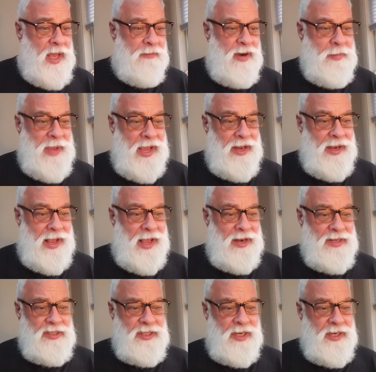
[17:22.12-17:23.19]
Every man
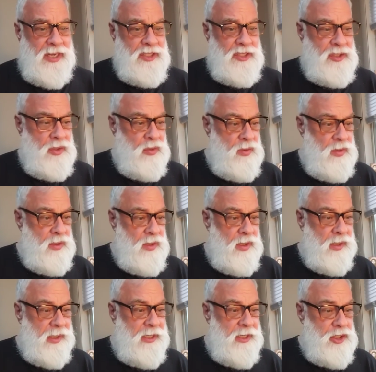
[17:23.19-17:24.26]
had a Sunday suit,
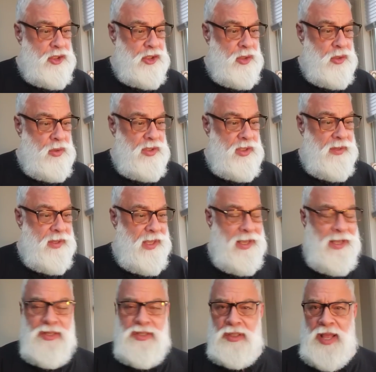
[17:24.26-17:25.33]
cleaned his shoes, and the
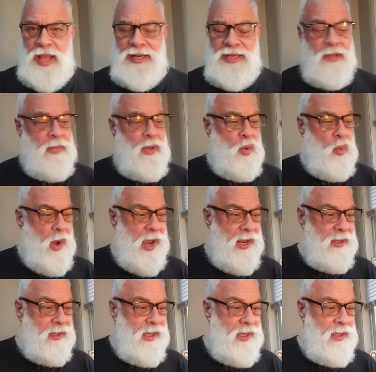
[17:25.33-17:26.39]
kids lined up
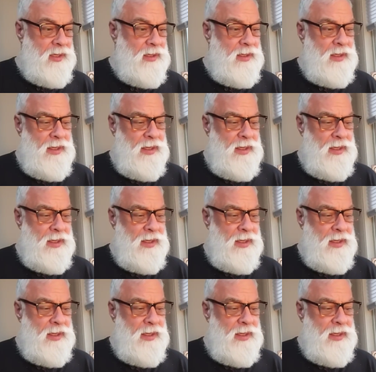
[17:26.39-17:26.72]
quietly.